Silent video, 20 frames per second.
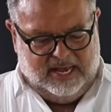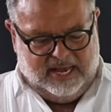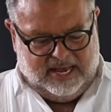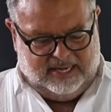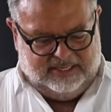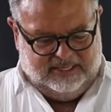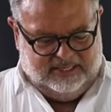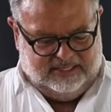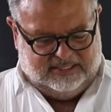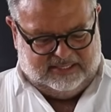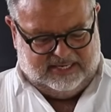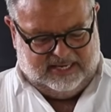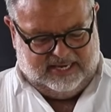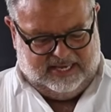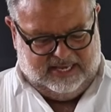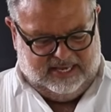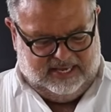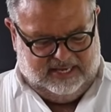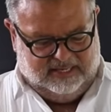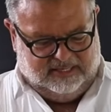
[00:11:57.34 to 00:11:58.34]
And these
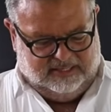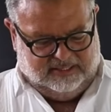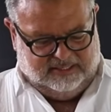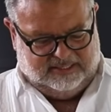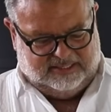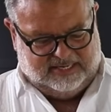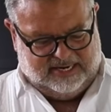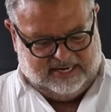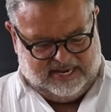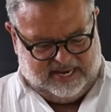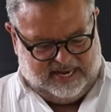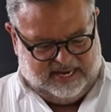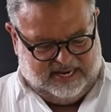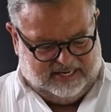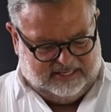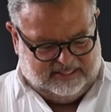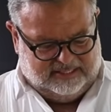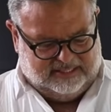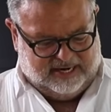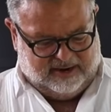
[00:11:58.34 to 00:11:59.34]
heels and
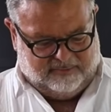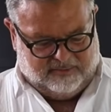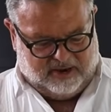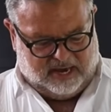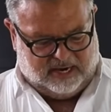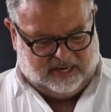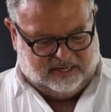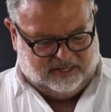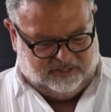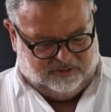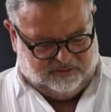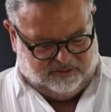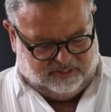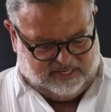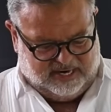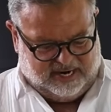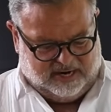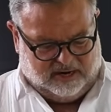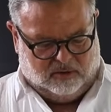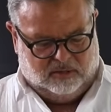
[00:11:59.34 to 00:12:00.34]
ends that I'm not going to use
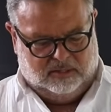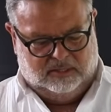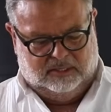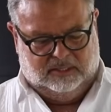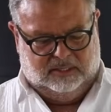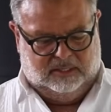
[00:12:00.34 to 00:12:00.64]
now